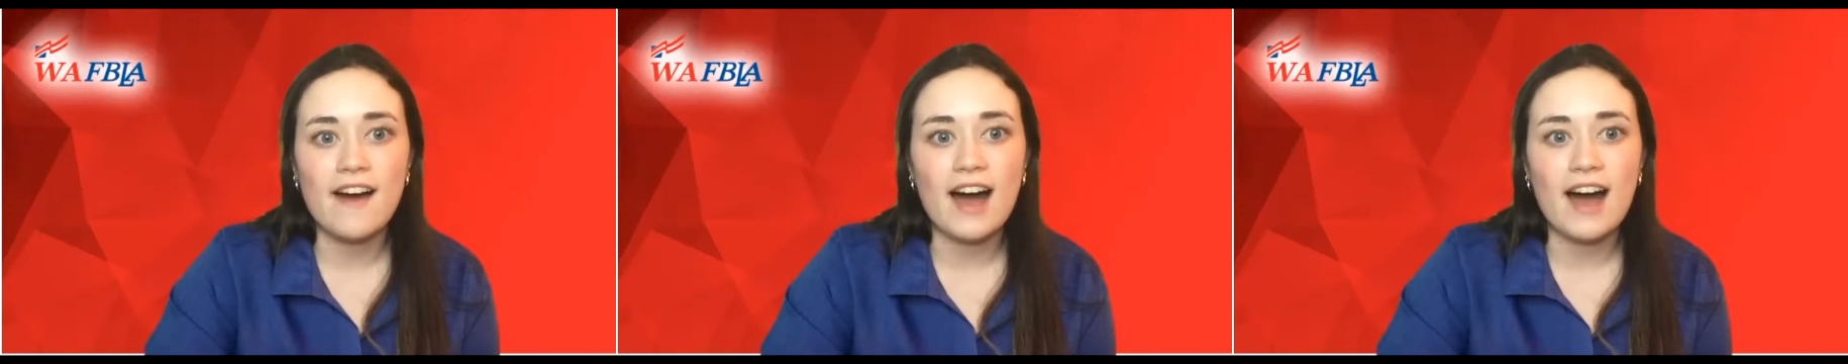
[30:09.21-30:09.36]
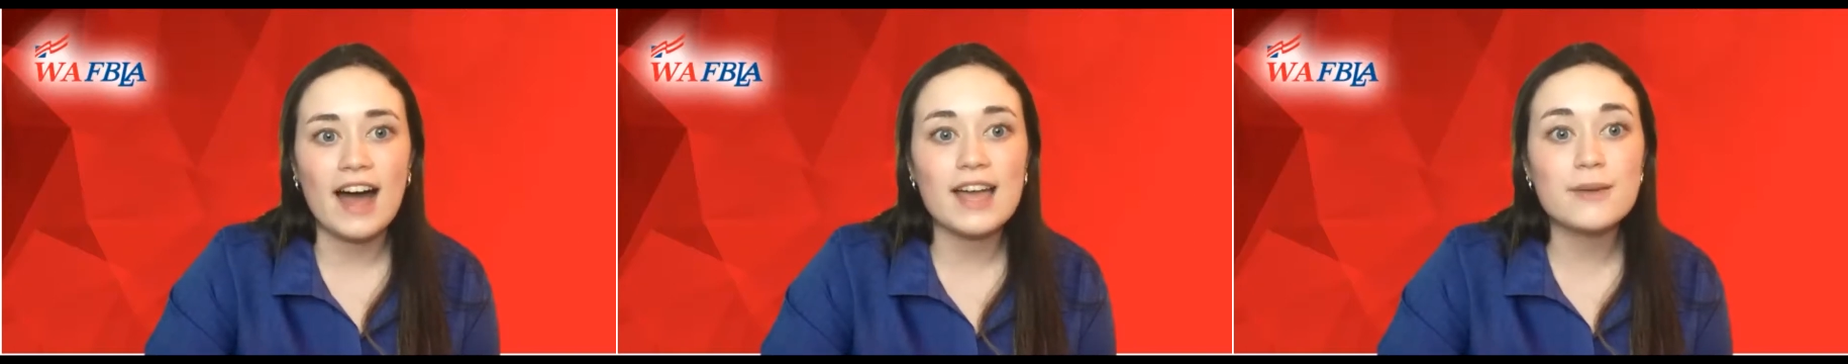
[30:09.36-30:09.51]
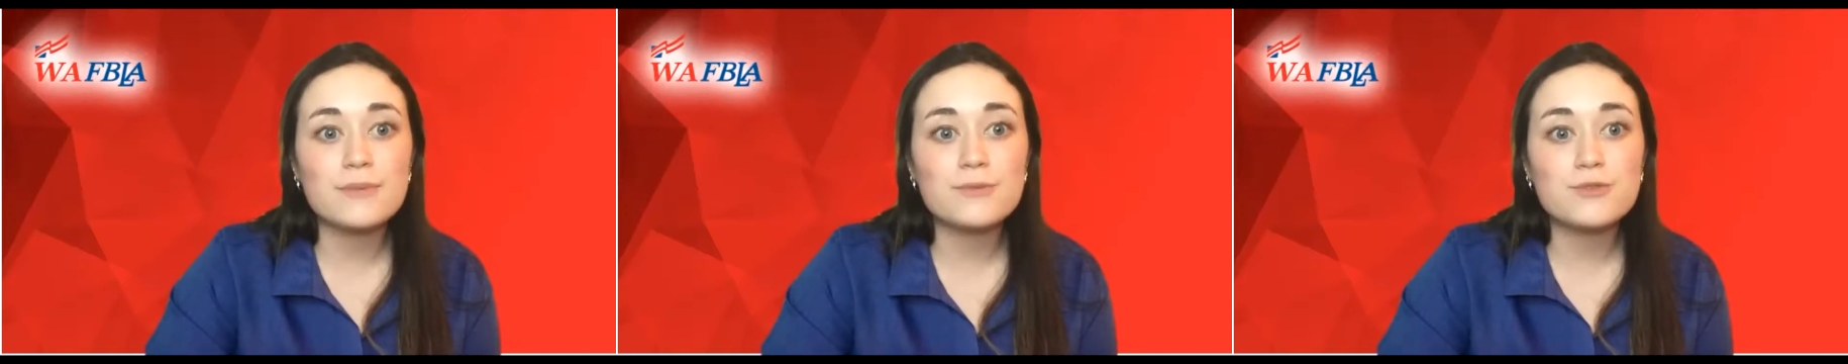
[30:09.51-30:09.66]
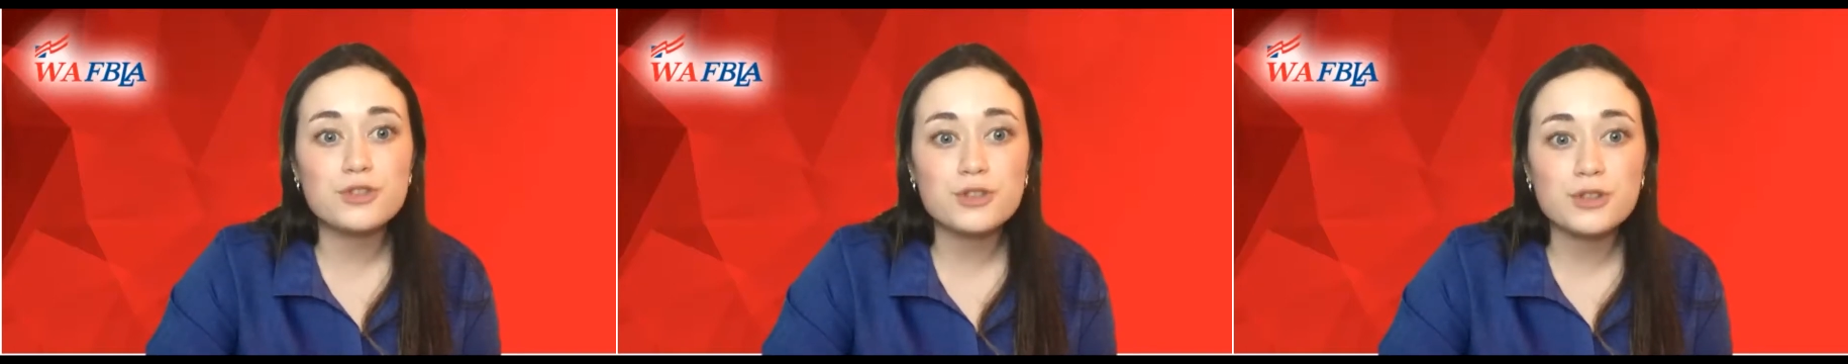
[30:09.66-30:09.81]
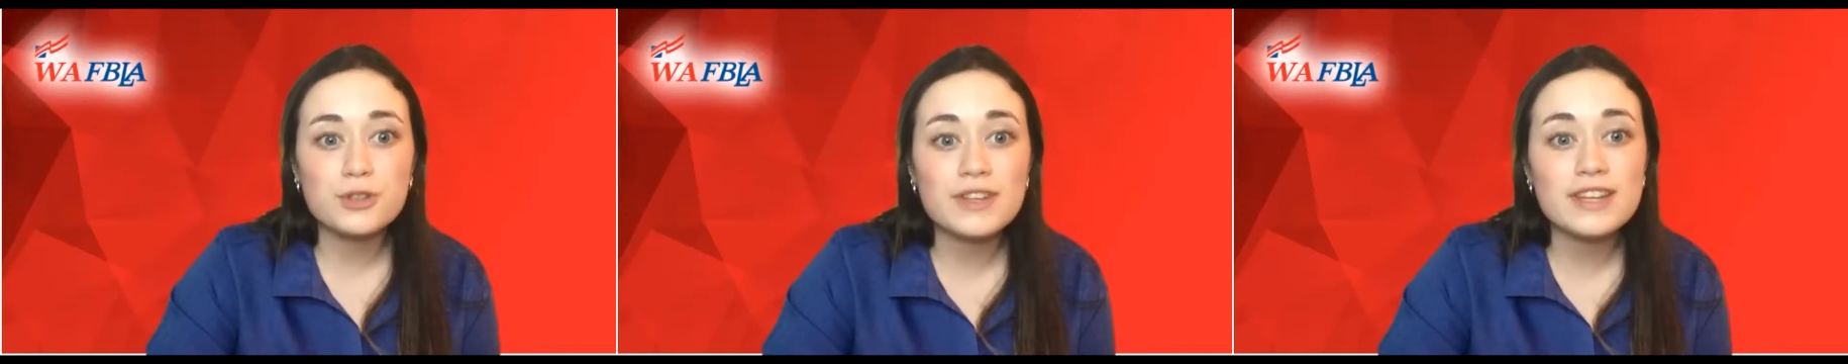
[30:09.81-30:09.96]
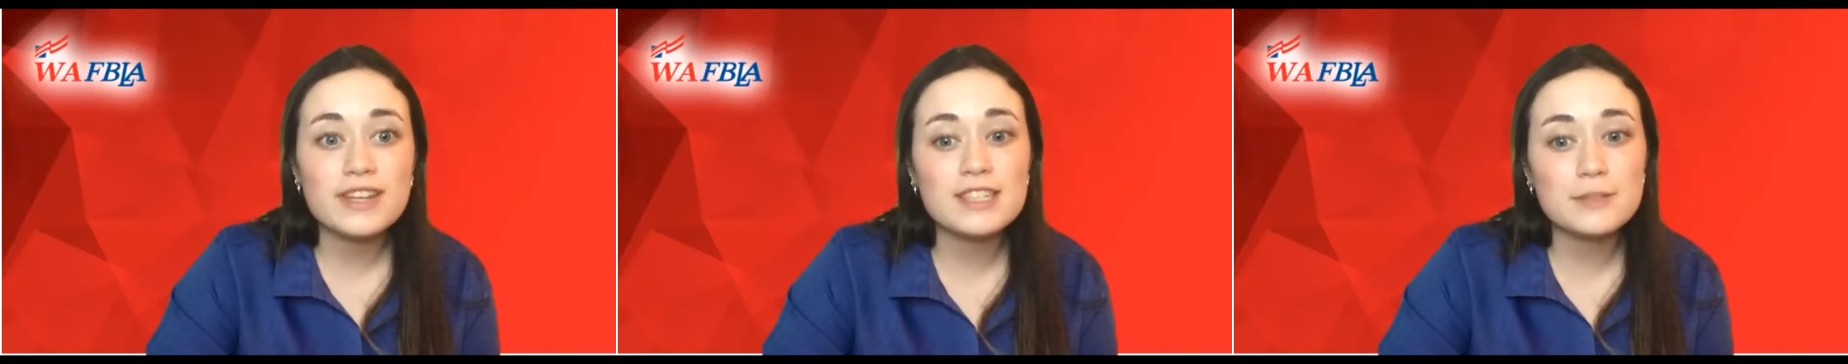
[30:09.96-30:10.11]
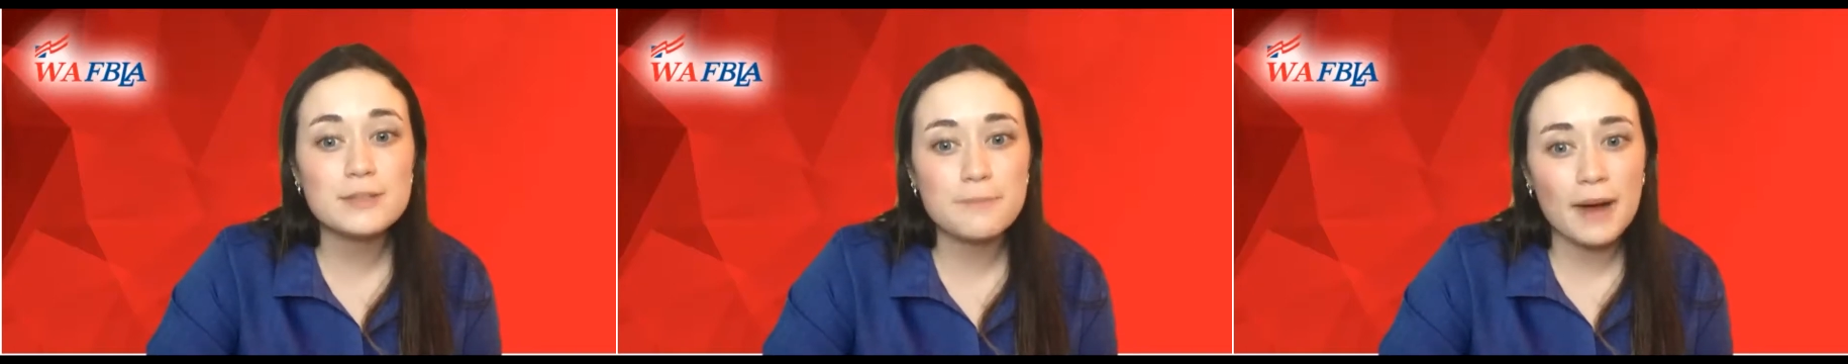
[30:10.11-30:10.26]
I am
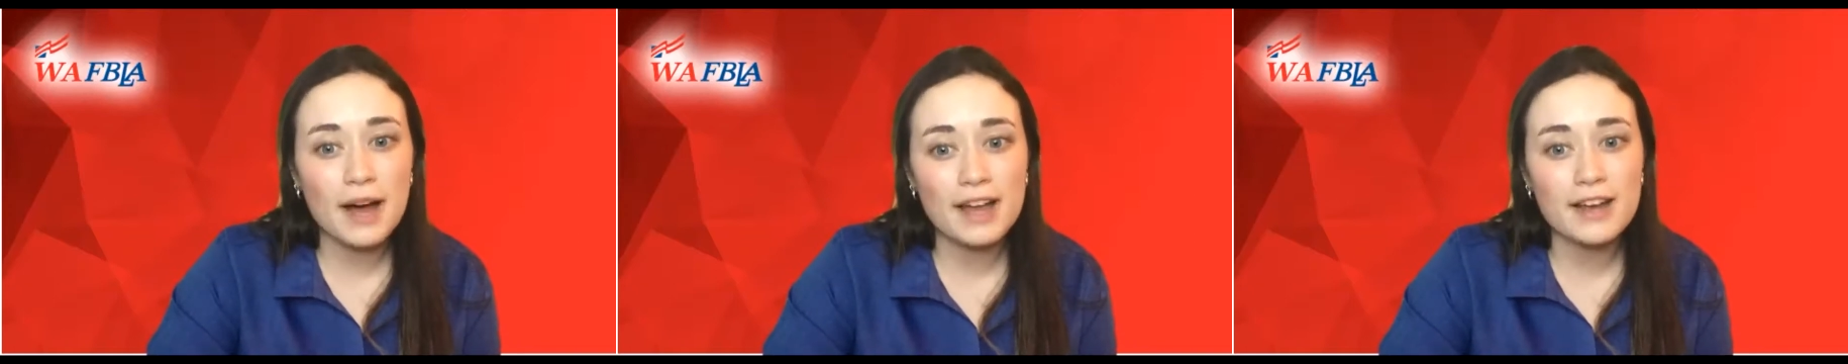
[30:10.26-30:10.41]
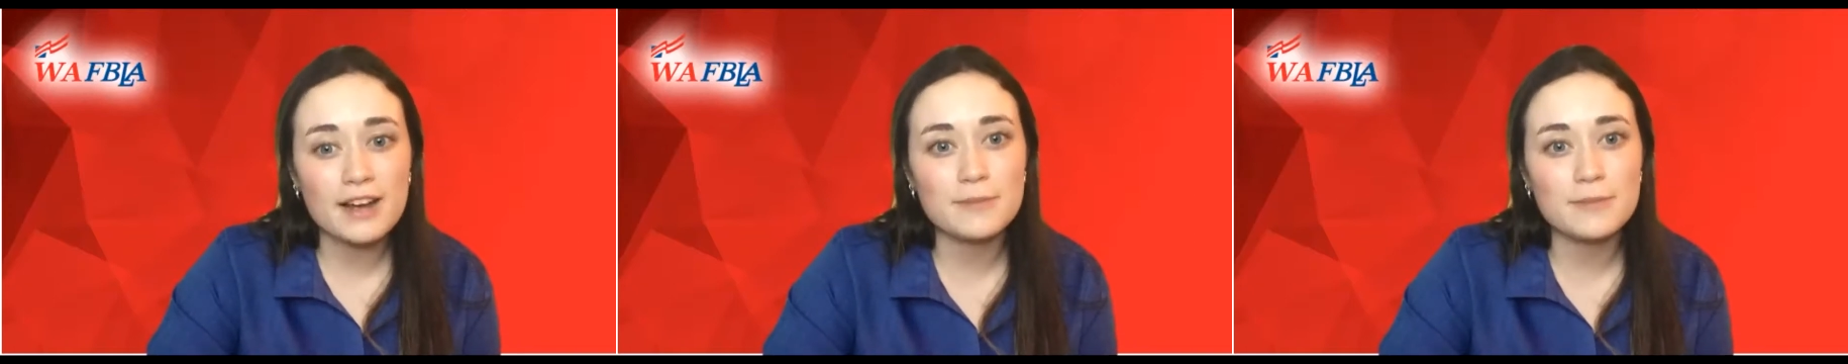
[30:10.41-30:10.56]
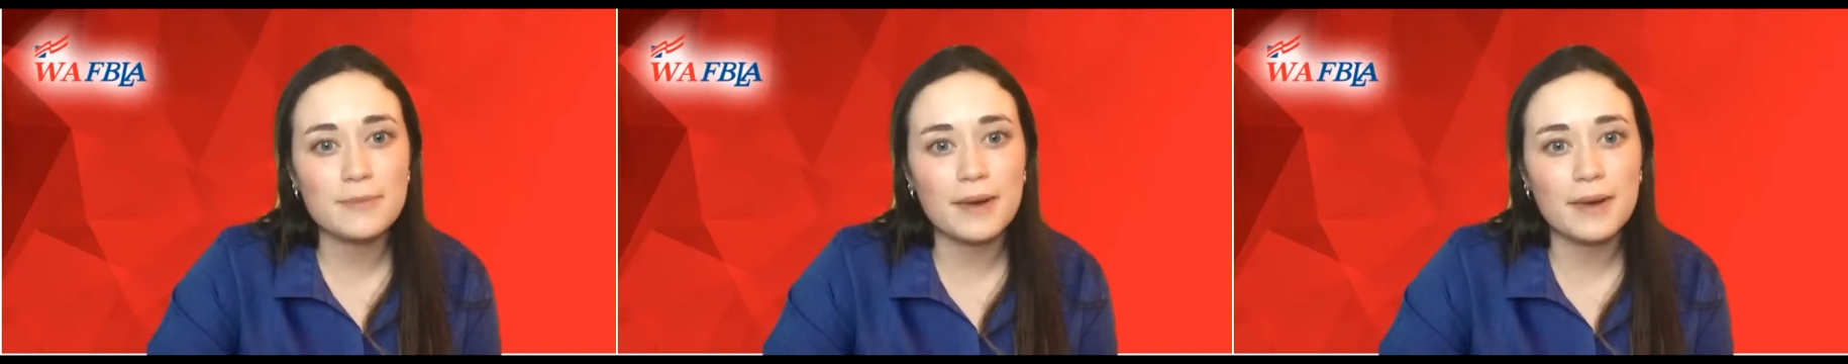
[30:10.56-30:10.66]
truly inspired